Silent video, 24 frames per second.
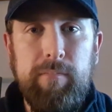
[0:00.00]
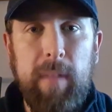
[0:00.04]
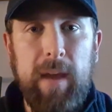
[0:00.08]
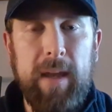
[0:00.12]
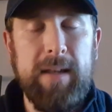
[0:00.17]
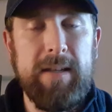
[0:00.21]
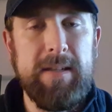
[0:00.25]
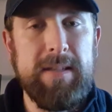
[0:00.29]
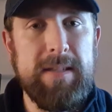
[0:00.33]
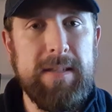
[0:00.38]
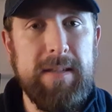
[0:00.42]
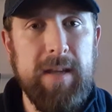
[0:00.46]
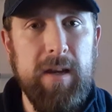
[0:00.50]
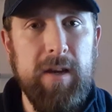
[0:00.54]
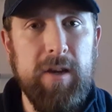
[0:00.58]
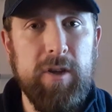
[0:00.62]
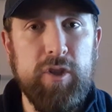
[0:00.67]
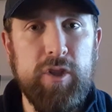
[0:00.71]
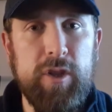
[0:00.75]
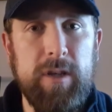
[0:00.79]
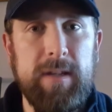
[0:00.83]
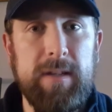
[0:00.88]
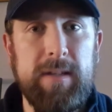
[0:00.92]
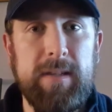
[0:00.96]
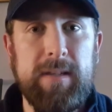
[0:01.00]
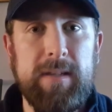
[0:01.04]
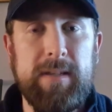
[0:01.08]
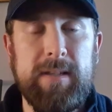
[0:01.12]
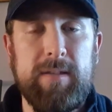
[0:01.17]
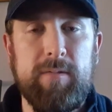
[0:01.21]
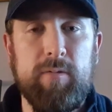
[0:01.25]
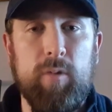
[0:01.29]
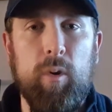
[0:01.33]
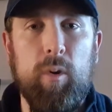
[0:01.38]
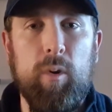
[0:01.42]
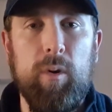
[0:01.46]
Insertion
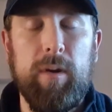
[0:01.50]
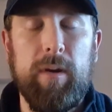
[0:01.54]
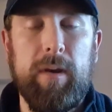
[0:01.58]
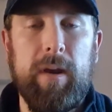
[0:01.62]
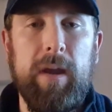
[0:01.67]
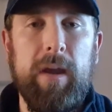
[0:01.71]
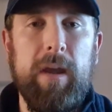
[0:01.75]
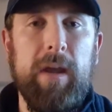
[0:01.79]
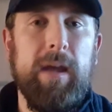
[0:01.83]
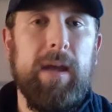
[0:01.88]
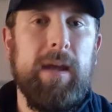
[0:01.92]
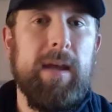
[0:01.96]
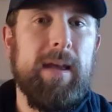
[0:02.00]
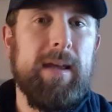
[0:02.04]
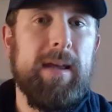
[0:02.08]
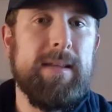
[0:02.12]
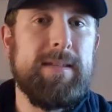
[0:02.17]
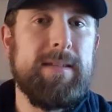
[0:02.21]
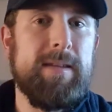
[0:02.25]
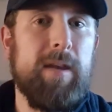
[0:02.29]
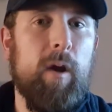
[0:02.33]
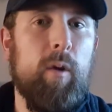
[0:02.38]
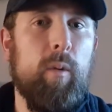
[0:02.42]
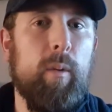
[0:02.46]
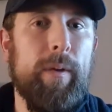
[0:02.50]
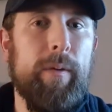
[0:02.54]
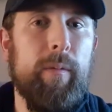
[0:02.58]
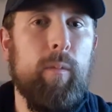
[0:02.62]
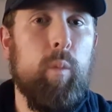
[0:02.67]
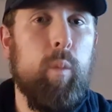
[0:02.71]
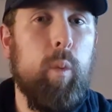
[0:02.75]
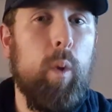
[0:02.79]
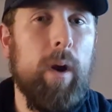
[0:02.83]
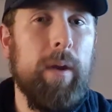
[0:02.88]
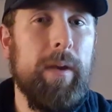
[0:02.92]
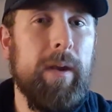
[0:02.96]
sort is
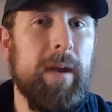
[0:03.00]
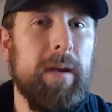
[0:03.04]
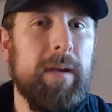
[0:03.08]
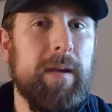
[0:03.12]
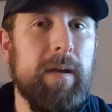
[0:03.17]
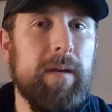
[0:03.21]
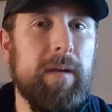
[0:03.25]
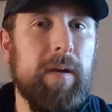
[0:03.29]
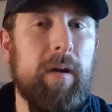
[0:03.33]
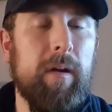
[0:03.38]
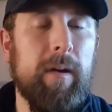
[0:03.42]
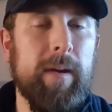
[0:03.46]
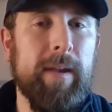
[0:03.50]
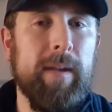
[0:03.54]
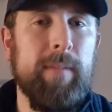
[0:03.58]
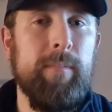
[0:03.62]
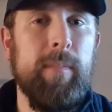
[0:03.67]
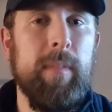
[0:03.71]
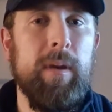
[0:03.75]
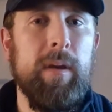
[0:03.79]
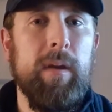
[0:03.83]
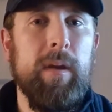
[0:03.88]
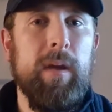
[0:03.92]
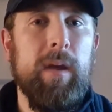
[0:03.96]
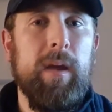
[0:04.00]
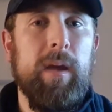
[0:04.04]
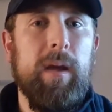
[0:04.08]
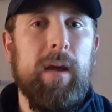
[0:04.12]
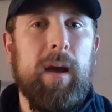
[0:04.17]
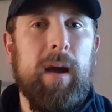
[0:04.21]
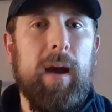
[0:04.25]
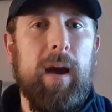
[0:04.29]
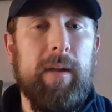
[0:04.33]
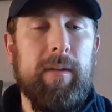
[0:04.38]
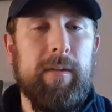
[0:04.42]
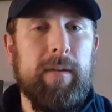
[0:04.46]
going one at a time
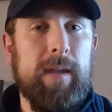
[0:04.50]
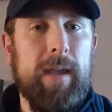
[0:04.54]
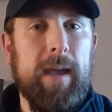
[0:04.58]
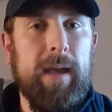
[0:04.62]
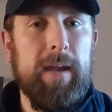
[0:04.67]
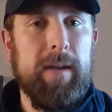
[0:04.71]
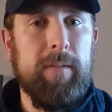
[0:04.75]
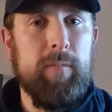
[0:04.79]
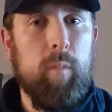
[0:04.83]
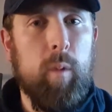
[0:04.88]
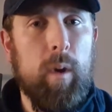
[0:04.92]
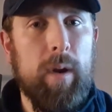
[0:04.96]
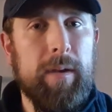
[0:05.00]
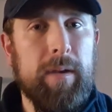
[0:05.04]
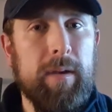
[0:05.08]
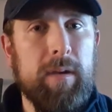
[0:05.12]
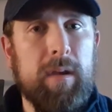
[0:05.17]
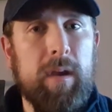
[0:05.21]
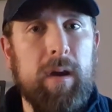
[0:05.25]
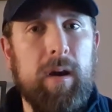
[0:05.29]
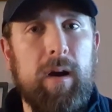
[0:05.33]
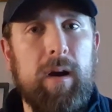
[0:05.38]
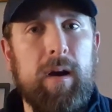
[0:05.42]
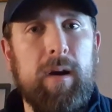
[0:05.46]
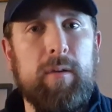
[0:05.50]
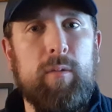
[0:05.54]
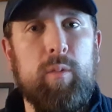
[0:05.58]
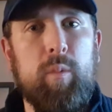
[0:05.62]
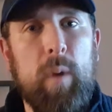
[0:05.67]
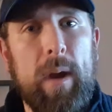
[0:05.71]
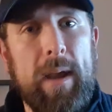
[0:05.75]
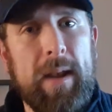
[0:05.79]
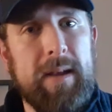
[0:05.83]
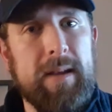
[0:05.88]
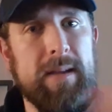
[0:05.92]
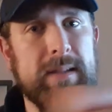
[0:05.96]
and getting one card,
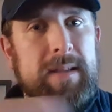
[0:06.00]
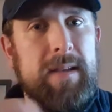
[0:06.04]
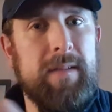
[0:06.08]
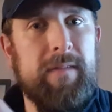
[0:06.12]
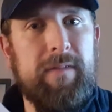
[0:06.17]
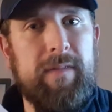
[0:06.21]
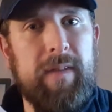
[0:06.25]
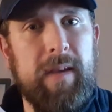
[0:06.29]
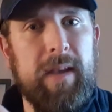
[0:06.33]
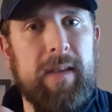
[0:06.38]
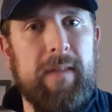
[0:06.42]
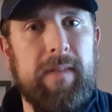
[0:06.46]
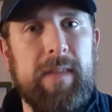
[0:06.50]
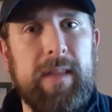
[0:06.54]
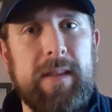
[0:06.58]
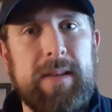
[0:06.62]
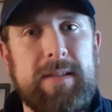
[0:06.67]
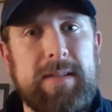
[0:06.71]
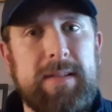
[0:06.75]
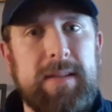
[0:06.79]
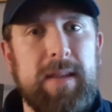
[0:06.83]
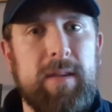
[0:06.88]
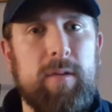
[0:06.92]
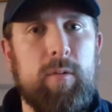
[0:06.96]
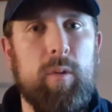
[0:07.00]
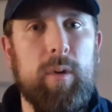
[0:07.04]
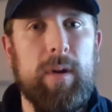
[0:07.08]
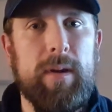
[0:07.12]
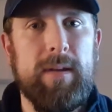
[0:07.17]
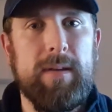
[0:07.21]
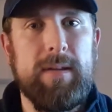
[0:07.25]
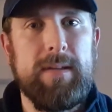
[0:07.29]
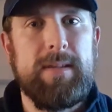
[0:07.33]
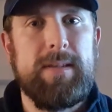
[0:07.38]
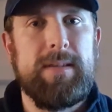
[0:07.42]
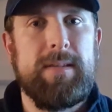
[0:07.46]
where does it fit in this
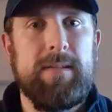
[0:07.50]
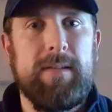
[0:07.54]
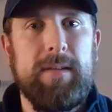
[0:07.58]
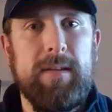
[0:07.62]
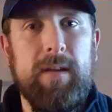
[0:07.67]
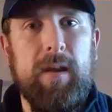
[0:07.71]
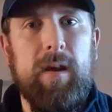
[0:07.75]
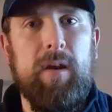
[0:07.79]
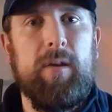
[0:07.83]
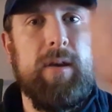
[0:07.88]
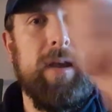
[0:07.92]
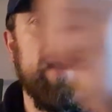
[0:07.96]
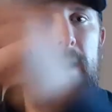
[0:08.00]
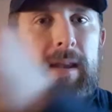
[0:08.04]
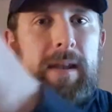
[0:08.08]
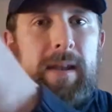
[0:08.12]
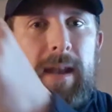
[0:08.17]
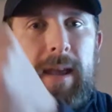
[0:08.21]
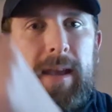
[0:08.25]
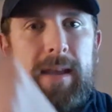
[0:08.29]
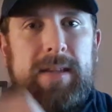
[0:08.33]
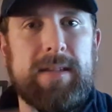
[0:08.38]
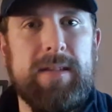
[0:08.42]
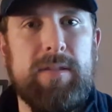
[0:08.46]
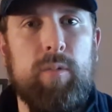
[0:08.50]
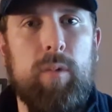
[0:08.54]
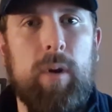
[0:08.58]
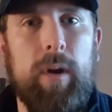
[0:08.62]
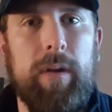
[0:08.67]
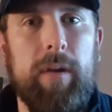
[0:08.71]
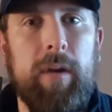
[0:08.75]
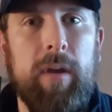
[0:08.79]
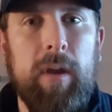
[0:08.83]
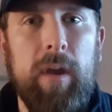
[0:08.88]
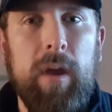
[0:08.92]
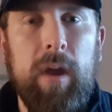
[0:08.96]
sequence? Okay, next
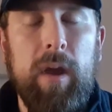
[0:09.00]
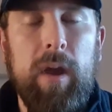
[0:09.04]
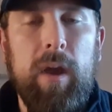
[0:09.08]
one.